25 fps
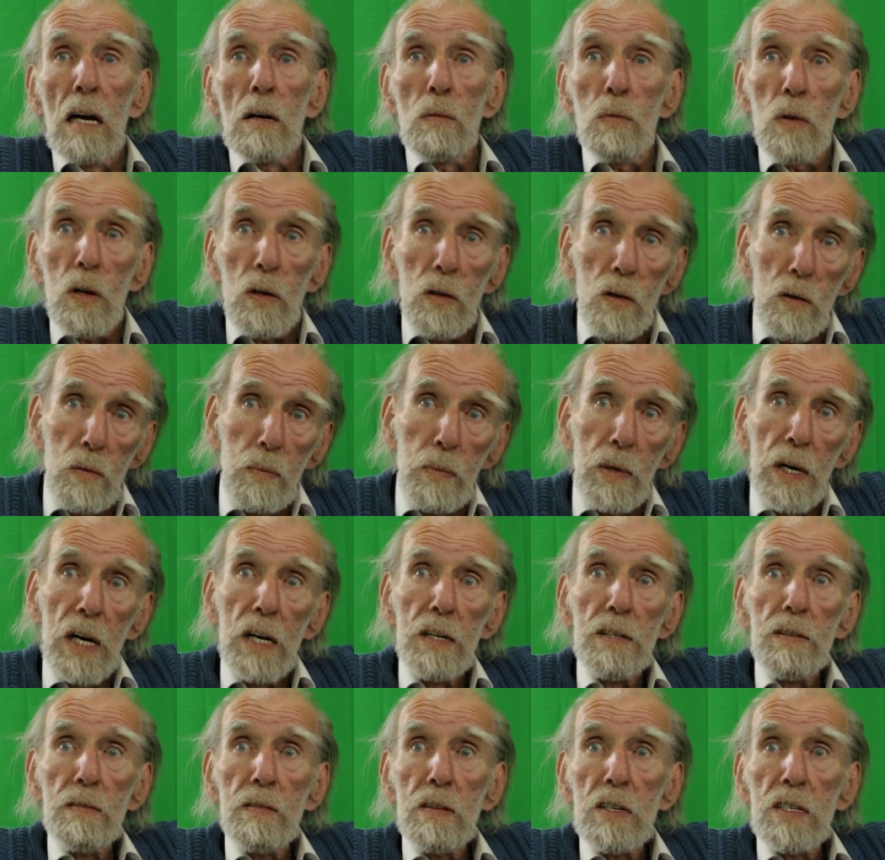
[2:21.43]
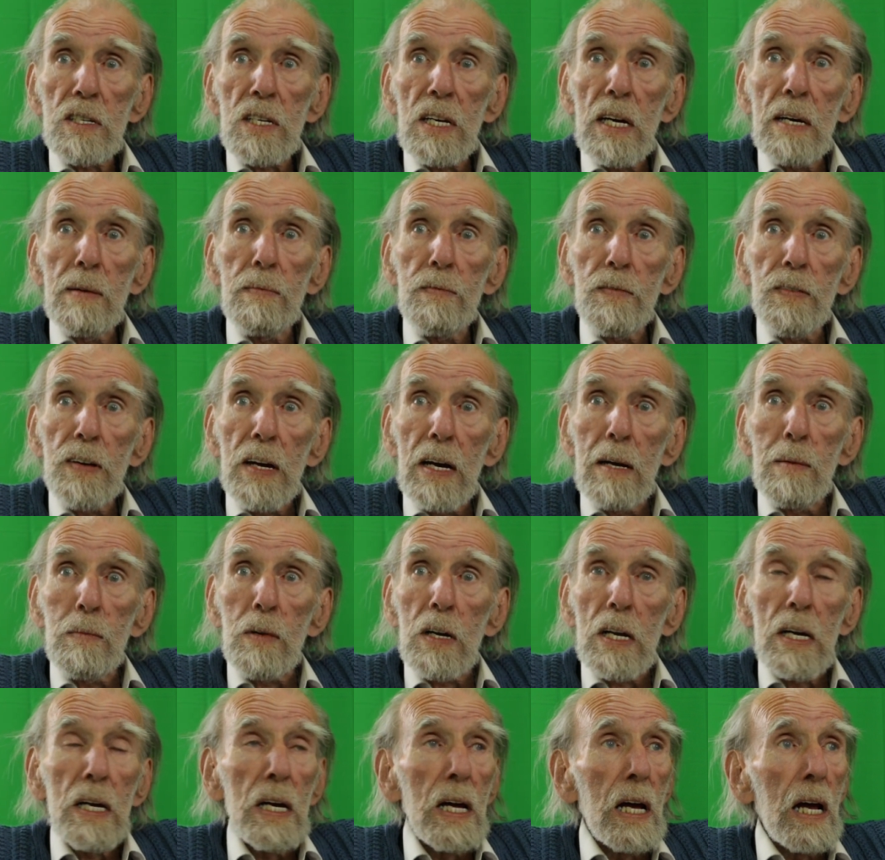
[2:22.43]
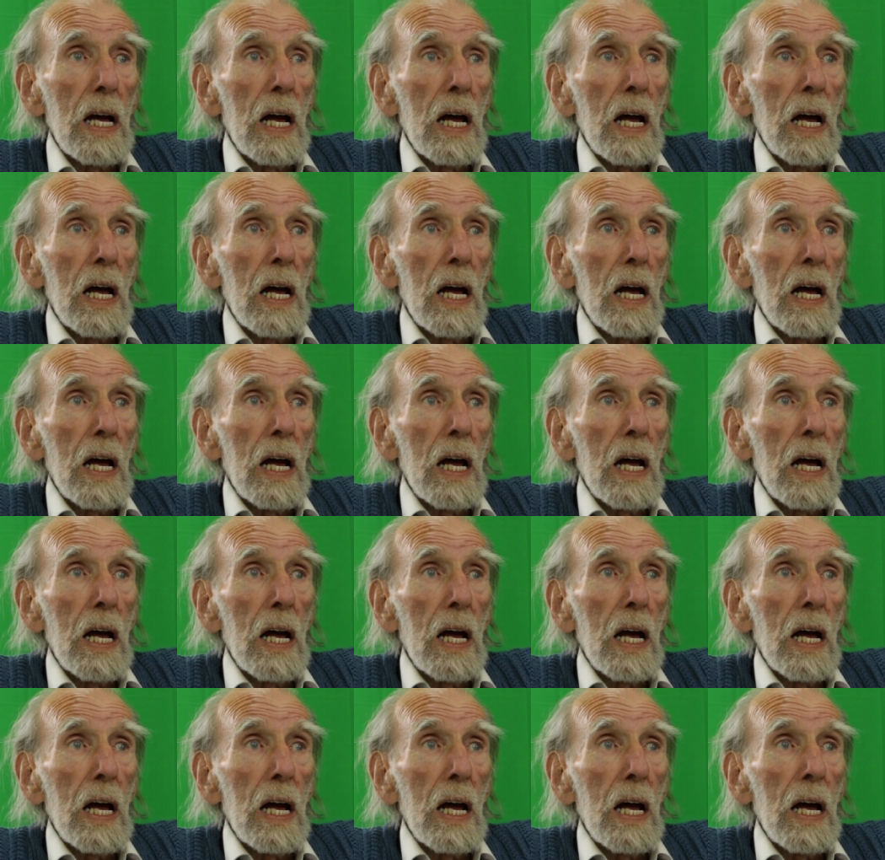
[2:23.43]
we're all part of the same family.